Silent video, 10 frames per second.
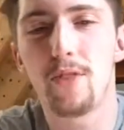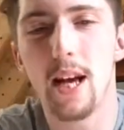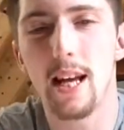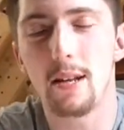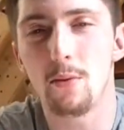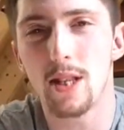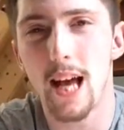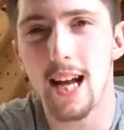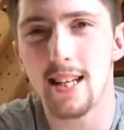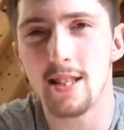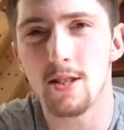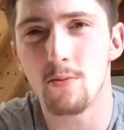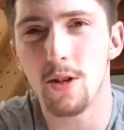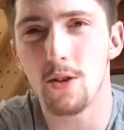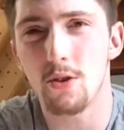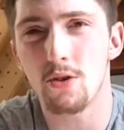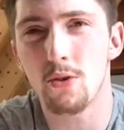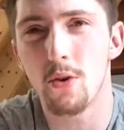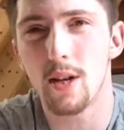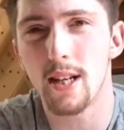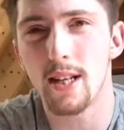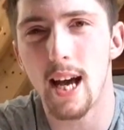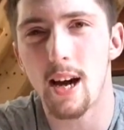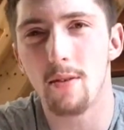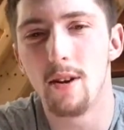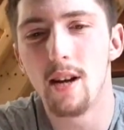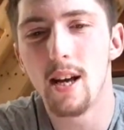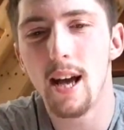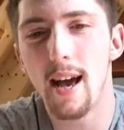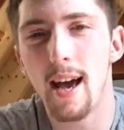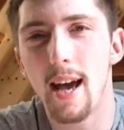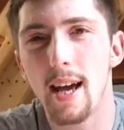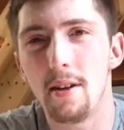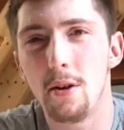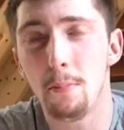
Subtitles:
And what that is when you're stroking down and